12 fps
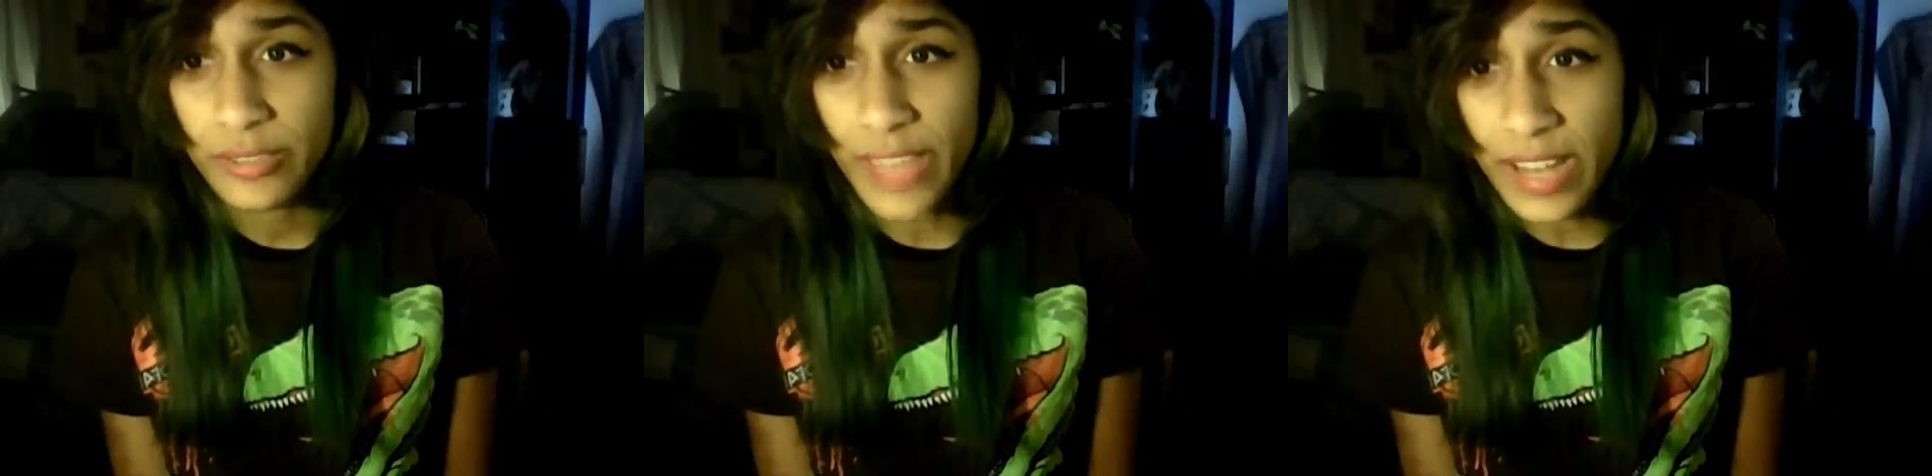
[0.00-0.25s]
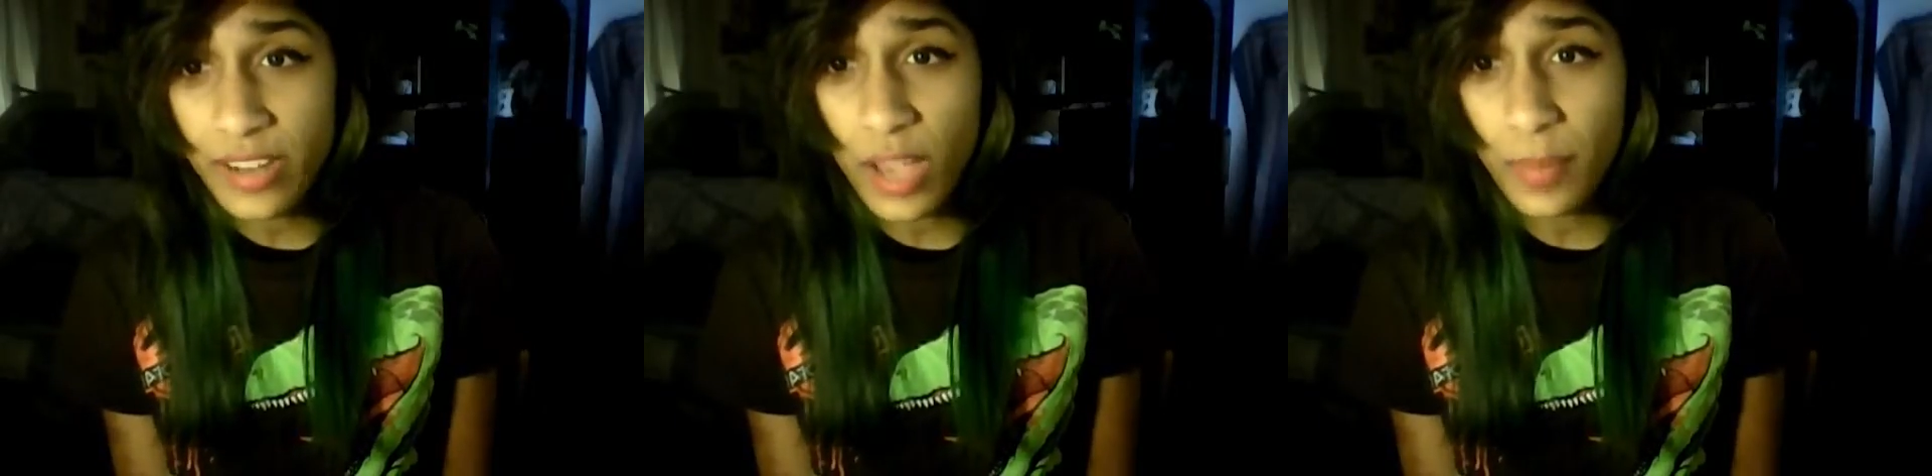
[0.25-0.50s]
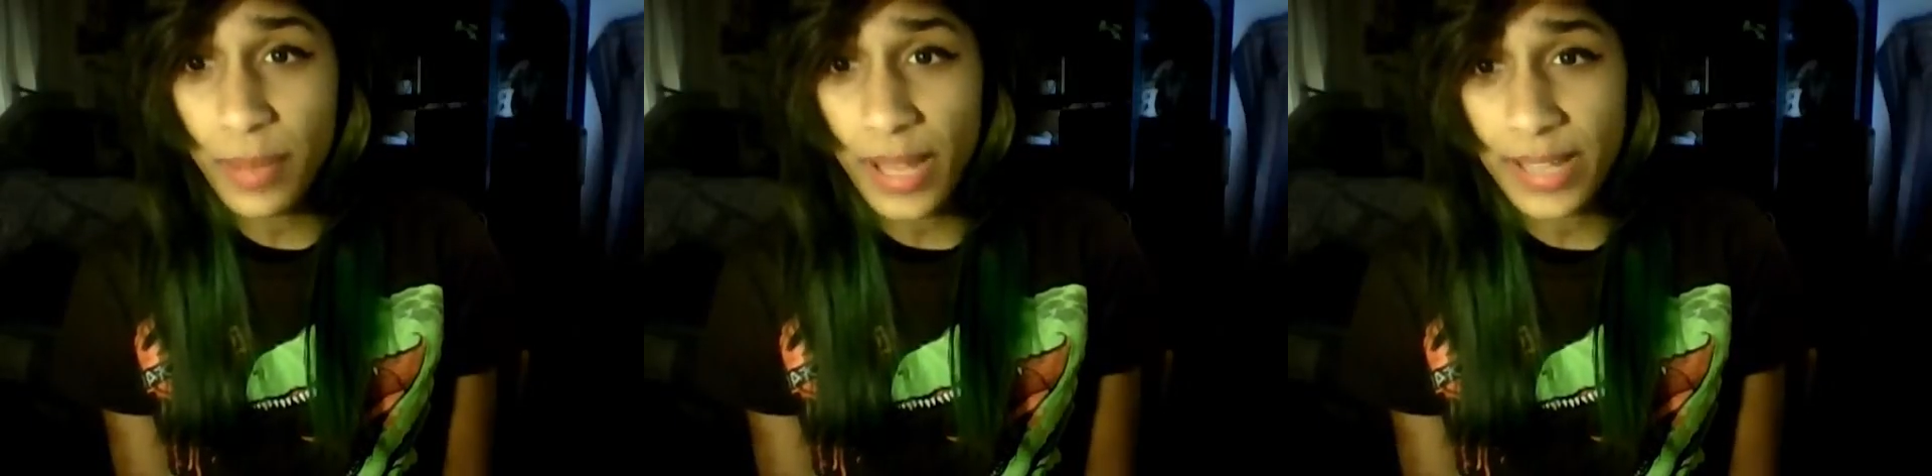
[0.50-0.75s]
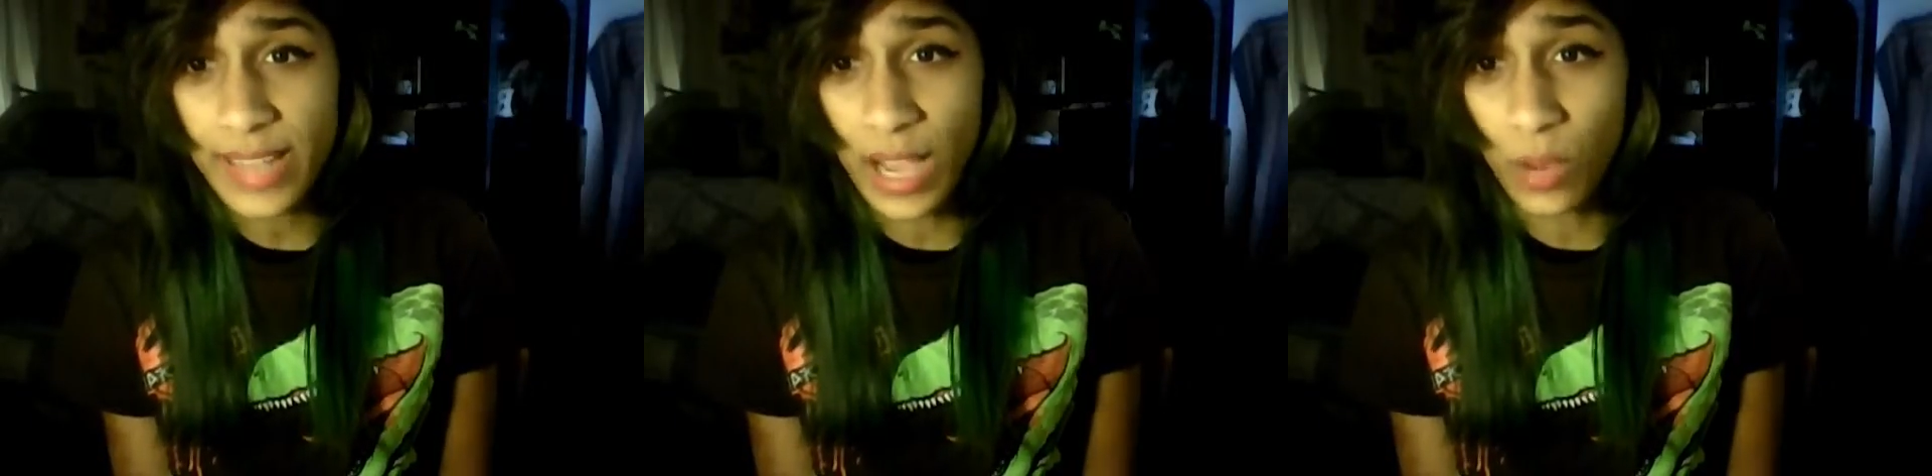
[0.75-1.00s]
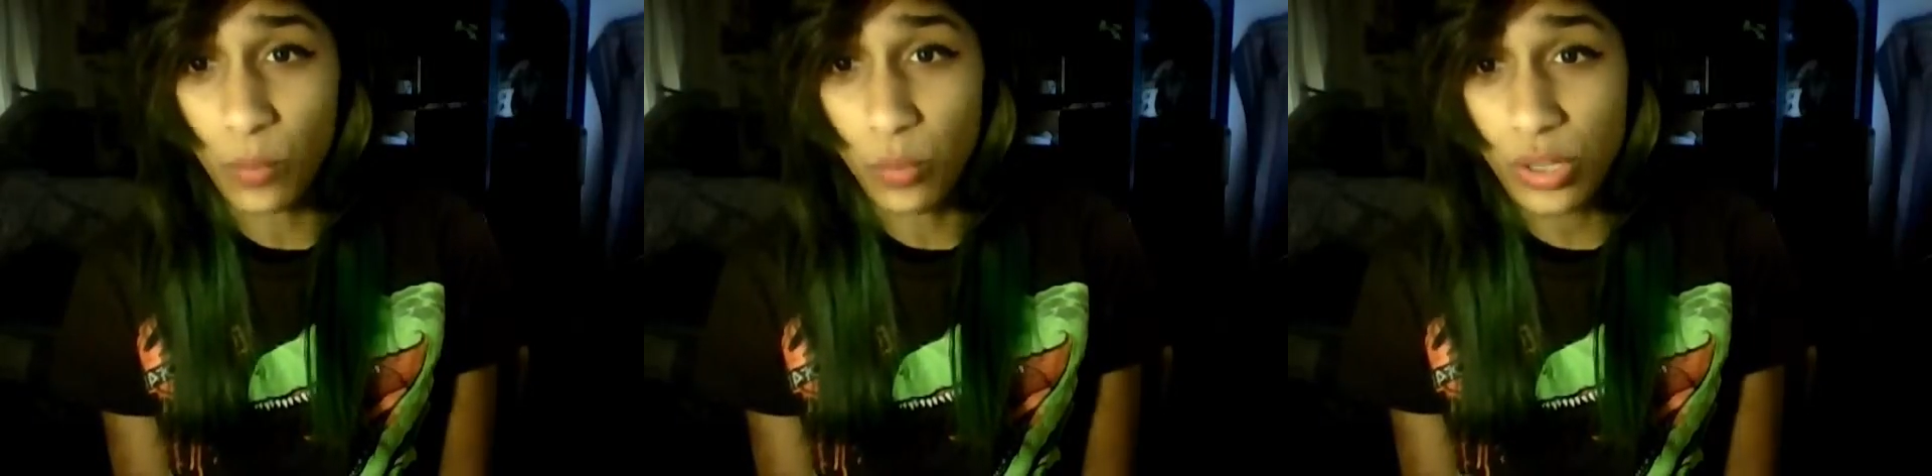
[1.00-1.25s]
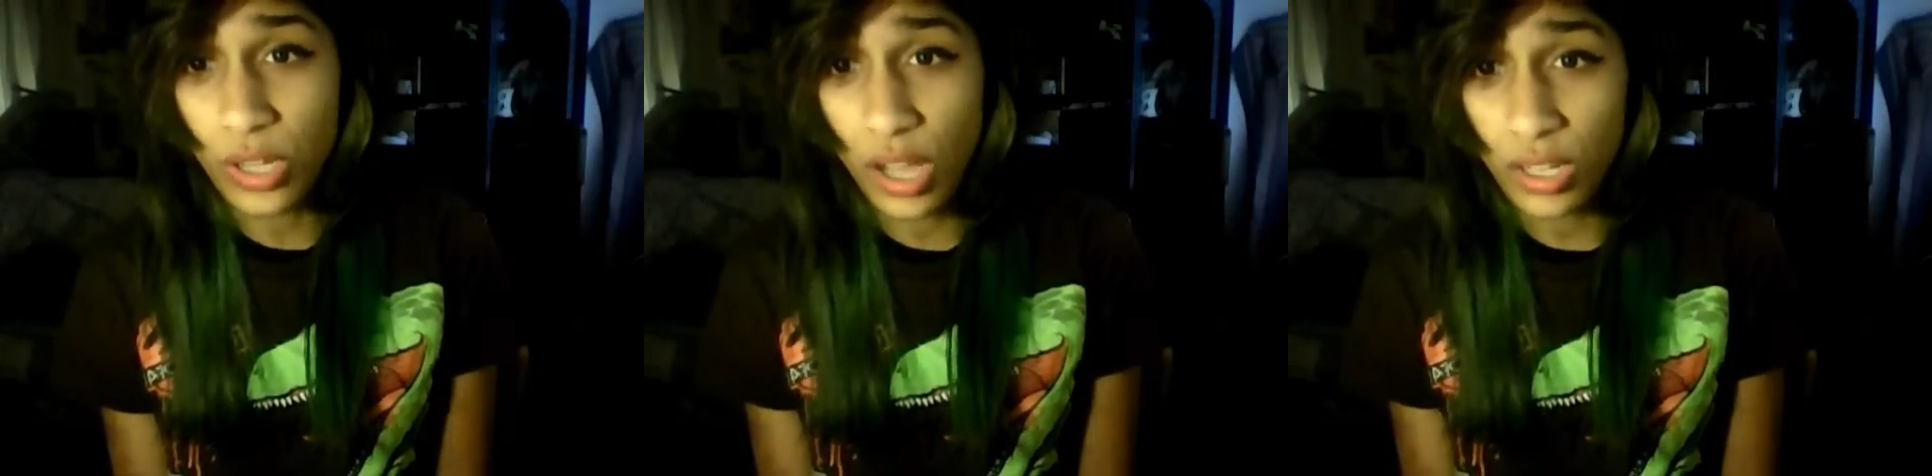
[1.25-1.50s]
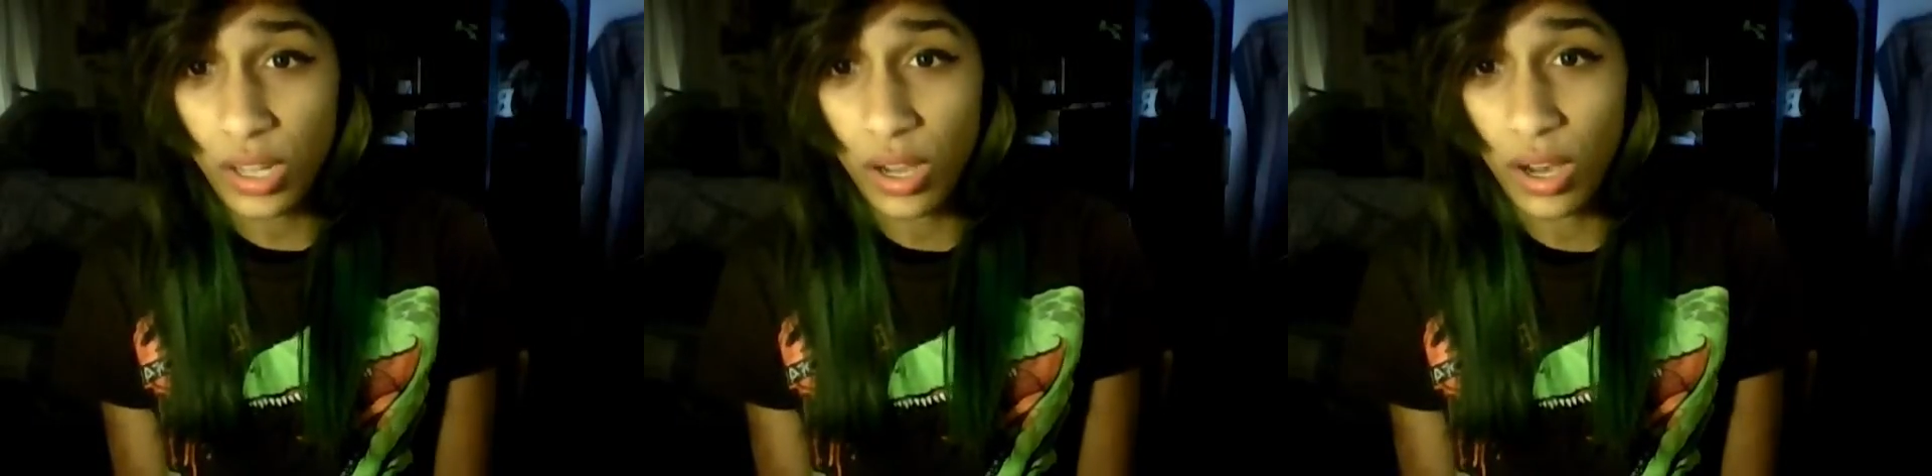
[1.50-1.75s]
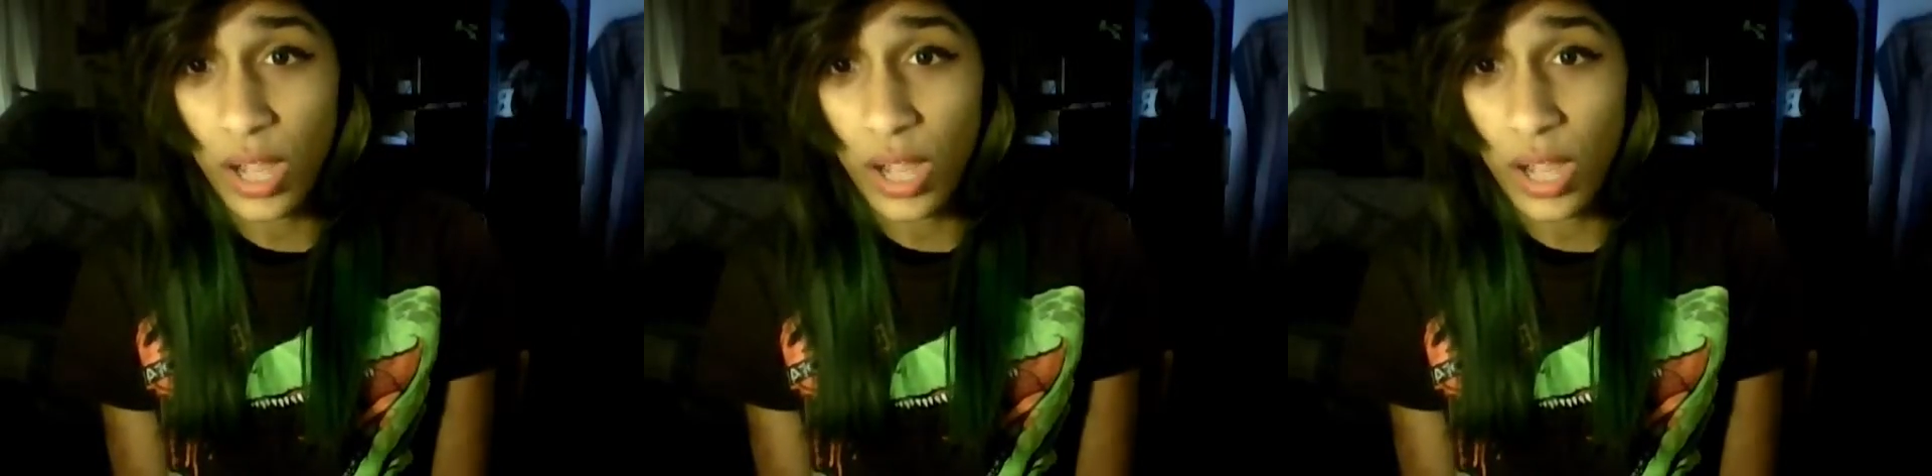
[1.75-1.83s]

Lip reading: Then I planned out what colour